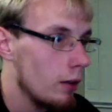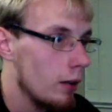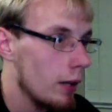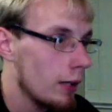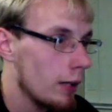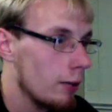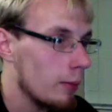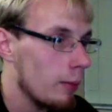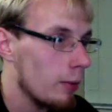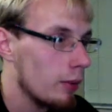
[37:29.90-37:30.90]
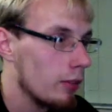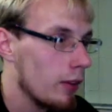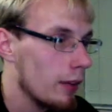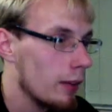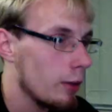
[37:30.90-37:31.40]
I can't remember
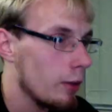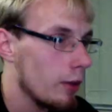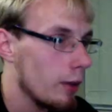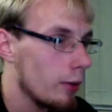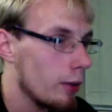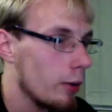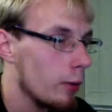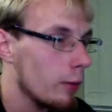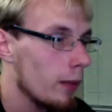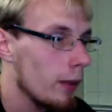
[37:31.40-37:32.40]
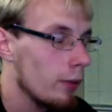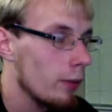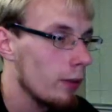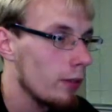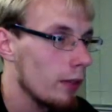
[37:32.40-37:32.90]
exactly where I was going with that, so
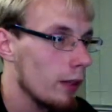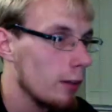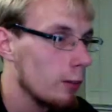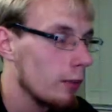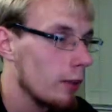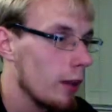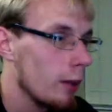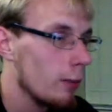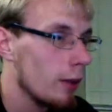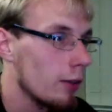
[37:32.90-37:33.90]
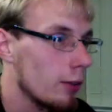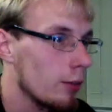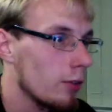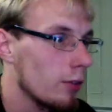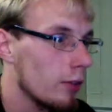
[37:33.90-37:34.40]
I just ended with, yeah, I'm not too
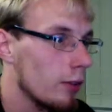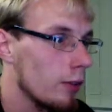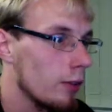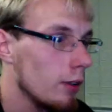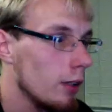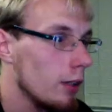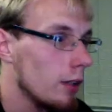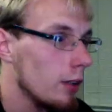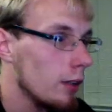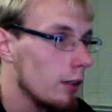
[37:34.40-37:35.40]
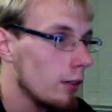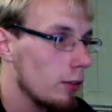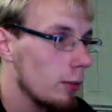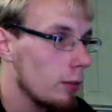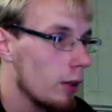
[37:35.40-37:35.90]
concerned.
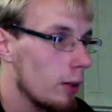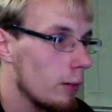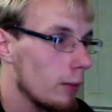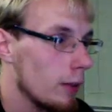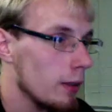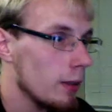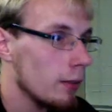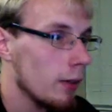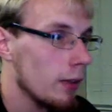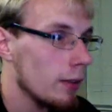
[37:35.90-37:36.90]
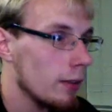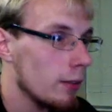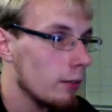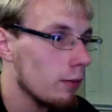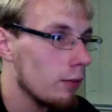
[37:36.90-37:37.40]
So pardon me if I
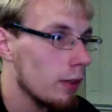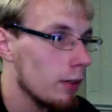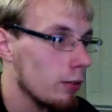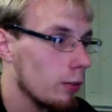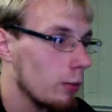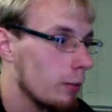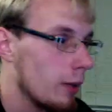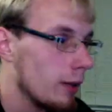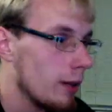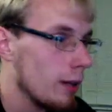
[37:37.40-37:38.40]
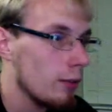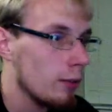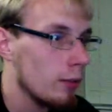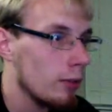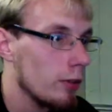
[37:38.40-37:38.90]
didn't finish where my
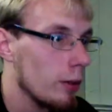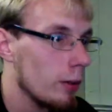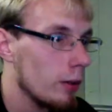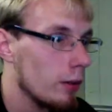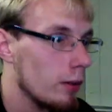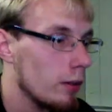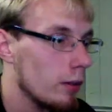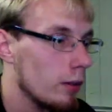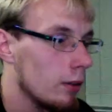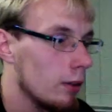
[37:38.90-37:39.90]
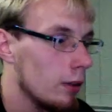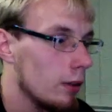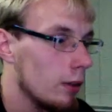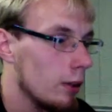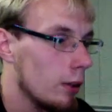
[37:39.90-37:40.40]
tangent was going. It
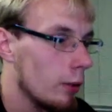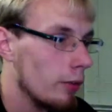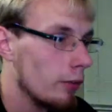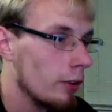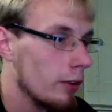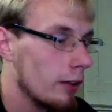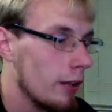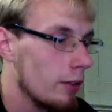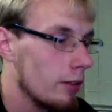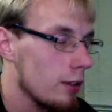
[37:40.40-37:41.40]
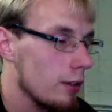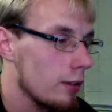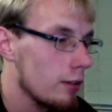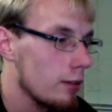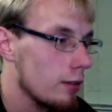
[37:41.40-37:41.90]
wasn't really a tangent
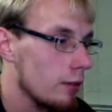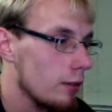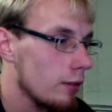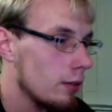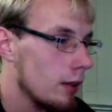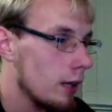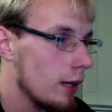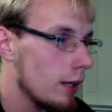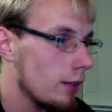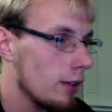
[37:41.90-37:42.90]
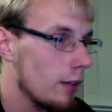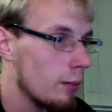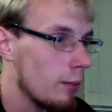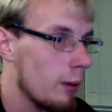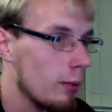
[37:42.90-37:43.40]
either. I just can't
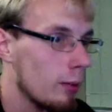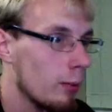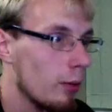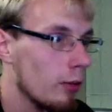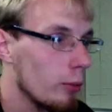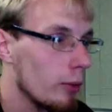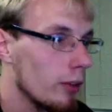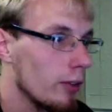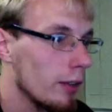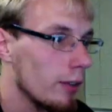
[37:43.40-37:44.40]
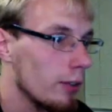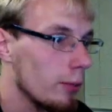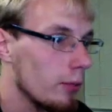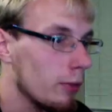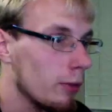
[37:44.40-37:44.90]
remember more than 20 seconds
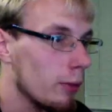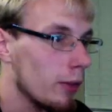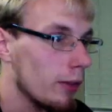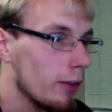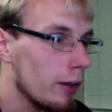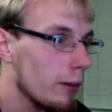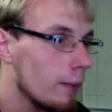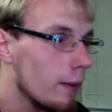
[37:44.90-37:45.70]
before what I said.